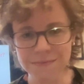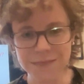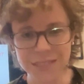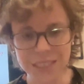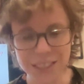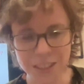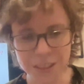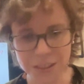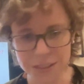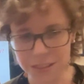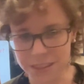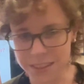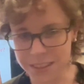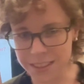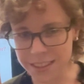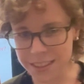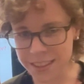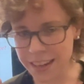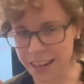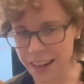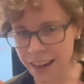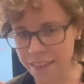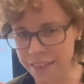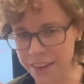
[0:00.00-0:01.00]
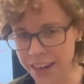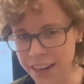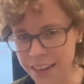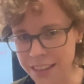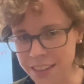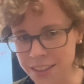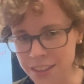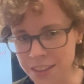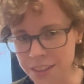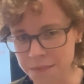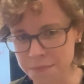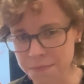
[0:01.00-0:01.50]
So, do you have an
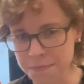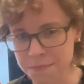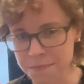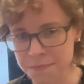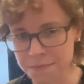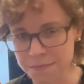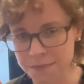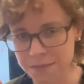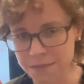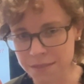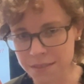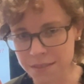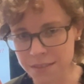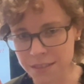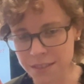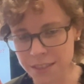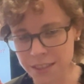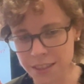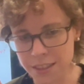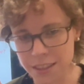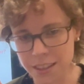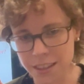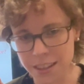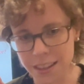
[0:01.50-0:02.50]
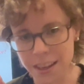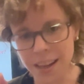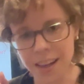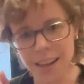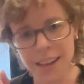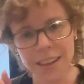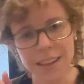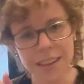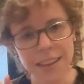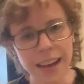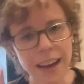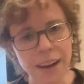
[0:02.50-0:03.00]
answer?
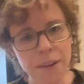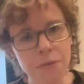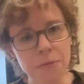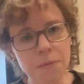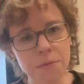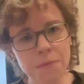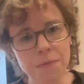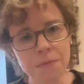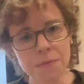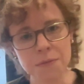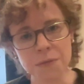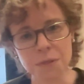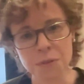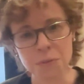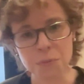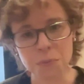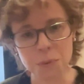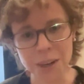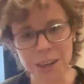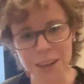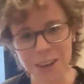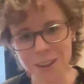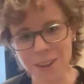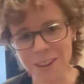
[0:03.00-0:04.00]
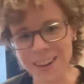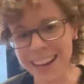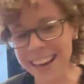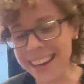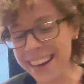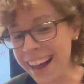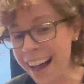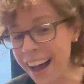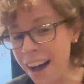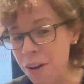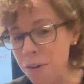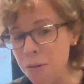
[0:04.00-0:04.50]
Now, we're going to look at
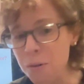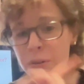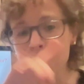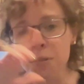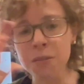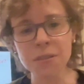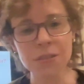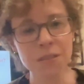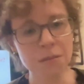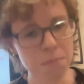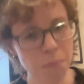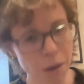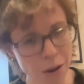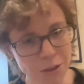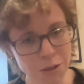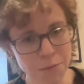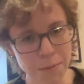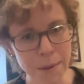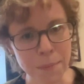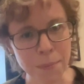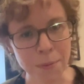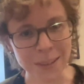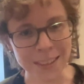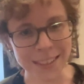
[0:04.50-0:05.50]
how most people